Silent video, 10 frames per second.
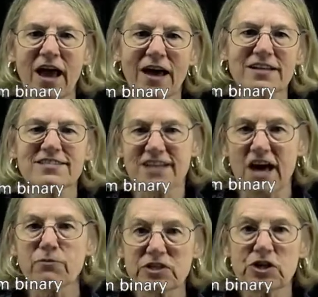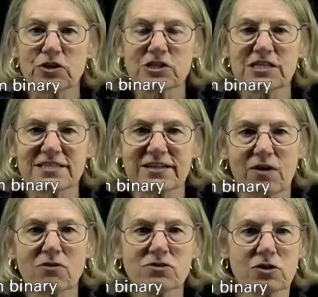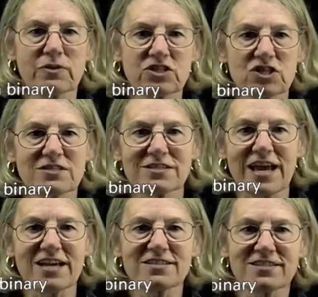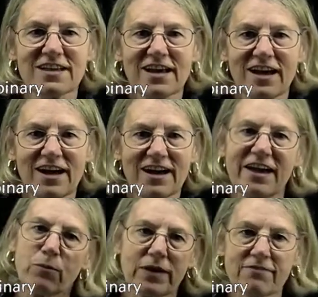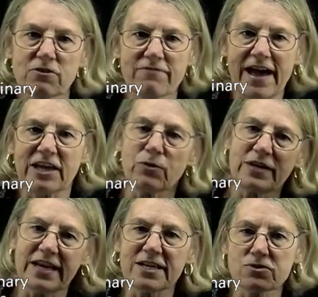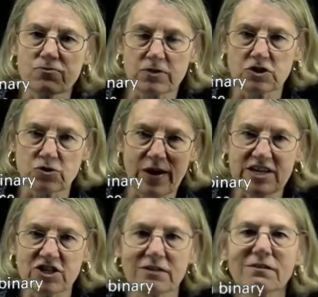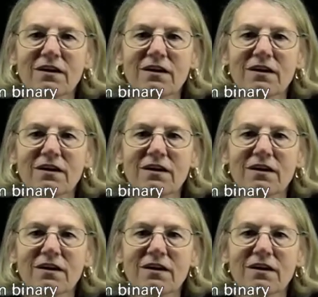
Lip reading: and it's non-return to zero, so it just stays at whatever value it is for the duration